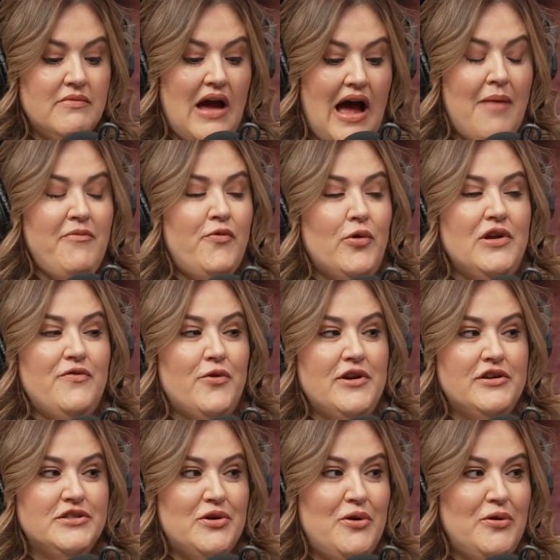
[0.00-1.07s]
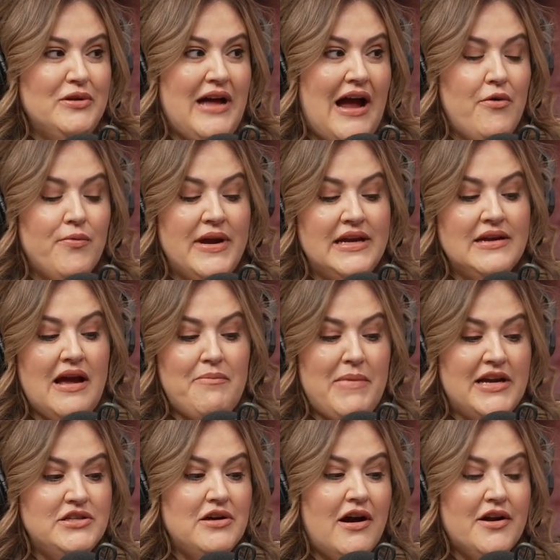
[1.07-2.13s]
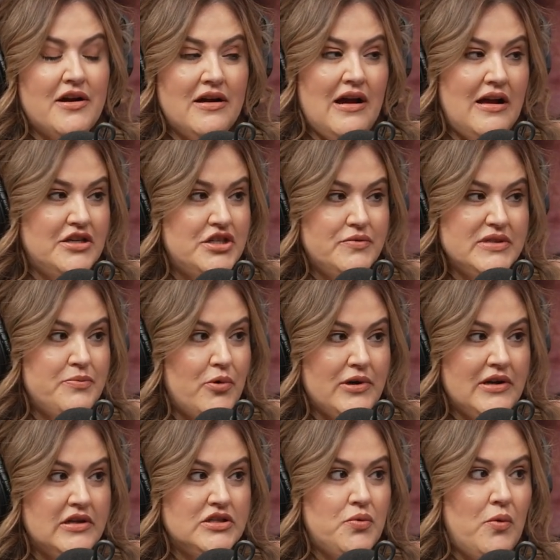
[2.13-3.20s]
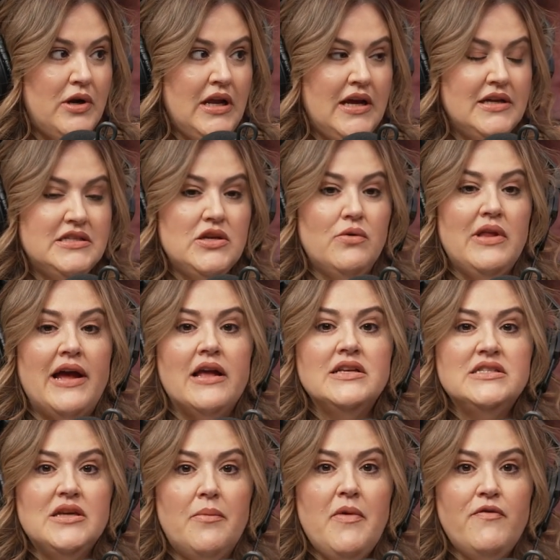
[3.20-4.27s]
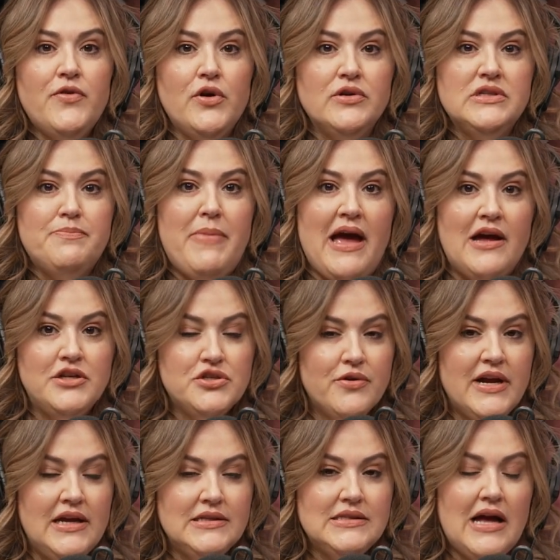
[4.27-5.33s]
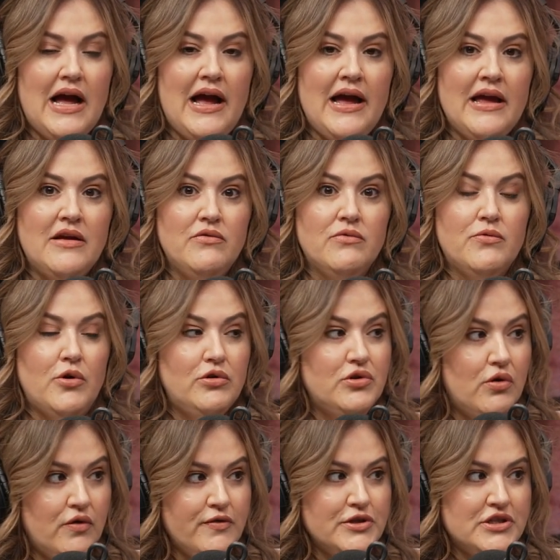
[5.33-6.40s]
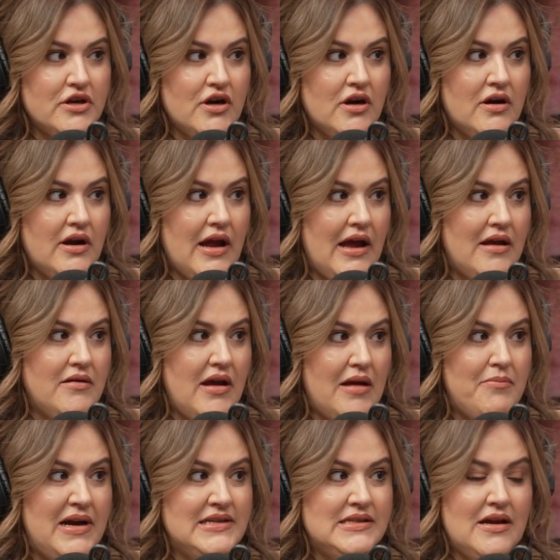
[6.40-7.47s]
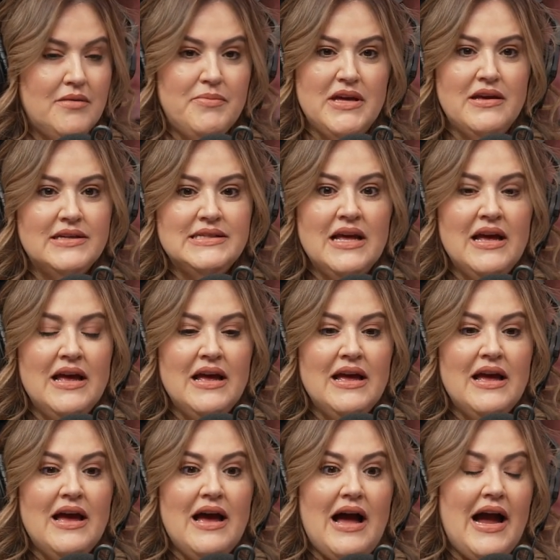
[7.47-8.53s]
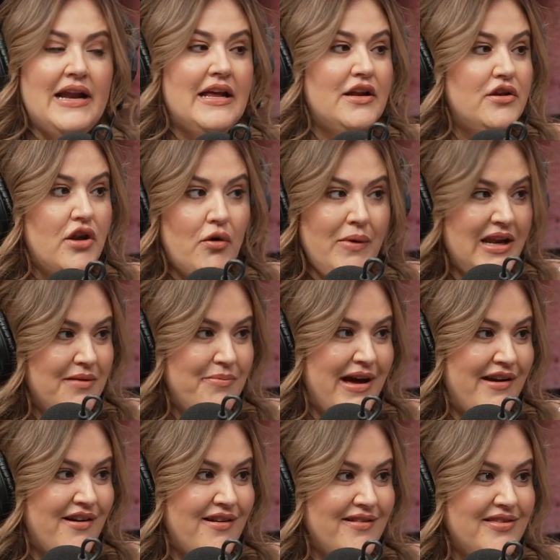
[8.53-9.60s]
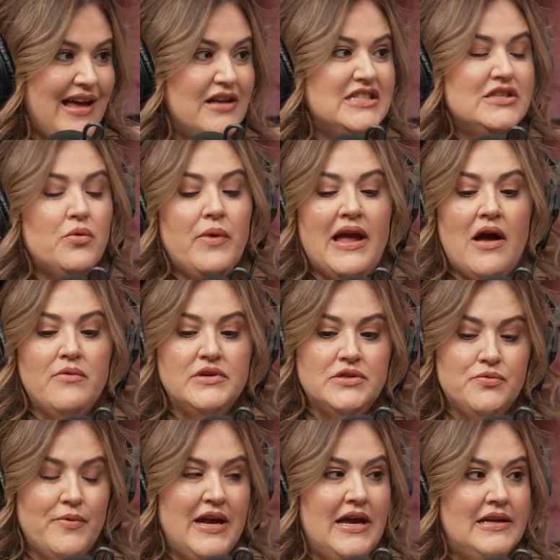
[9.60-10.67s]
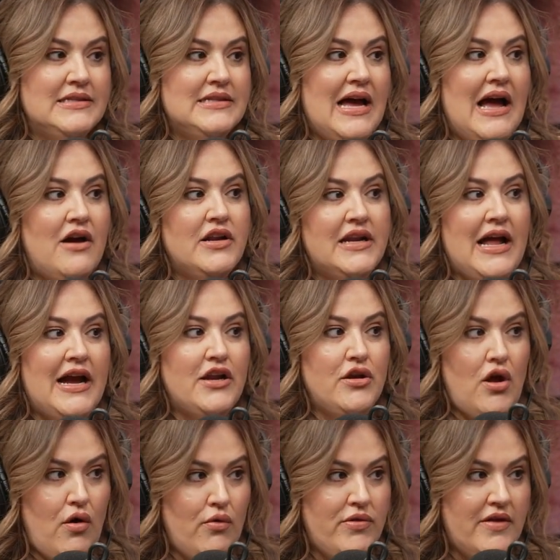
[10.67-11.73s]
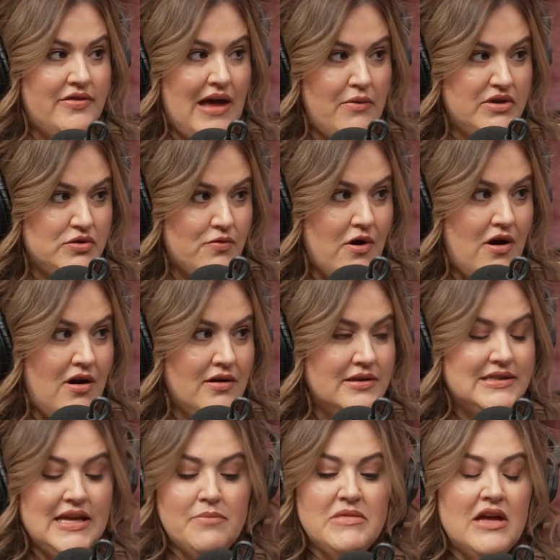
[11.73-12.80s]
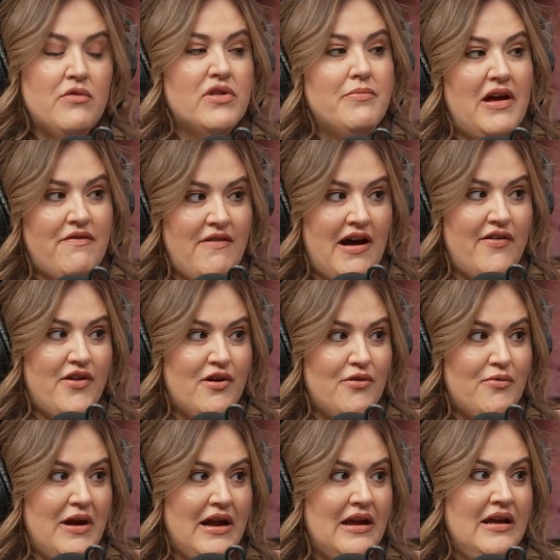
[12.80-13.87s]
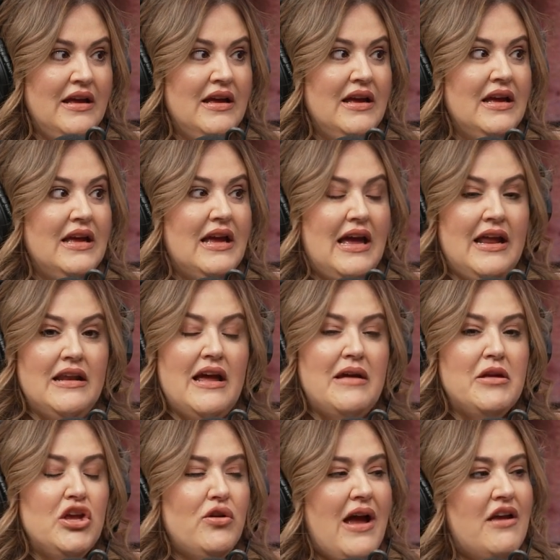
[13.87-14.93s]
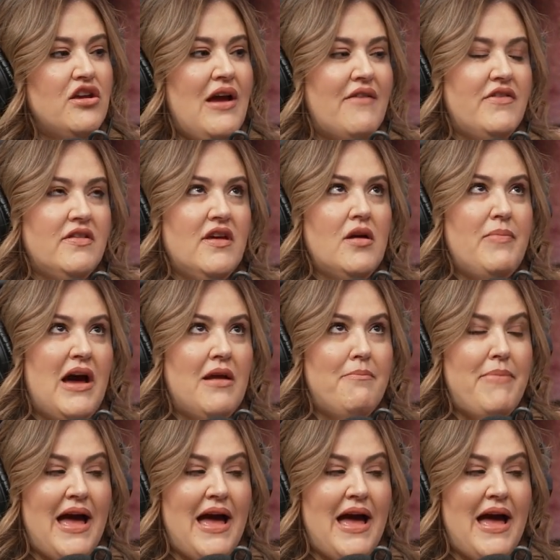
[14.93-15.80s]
I'm 44 years old. And my daughter, she was born at 20. So like some of those bad traits I rolled over to her and my son because I didn't know any better. That's the way I was raised. How did I know that that was wrong? Same thing with my father, right? And you have to think about it.